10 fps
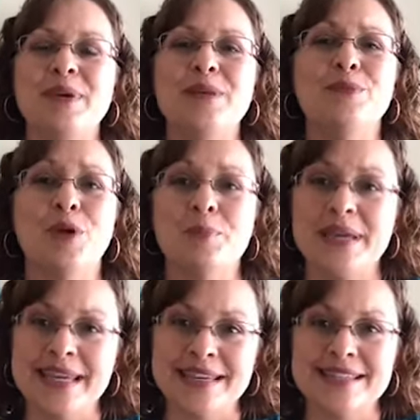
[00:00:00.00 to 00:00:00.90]
being more
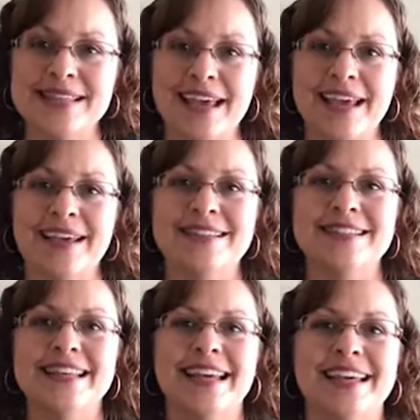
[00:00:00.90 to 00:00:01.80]
peace
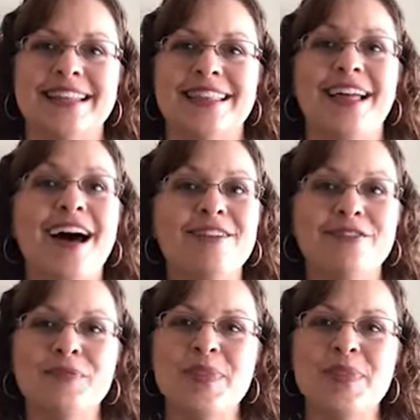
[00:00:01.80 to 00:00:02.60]
and, and love?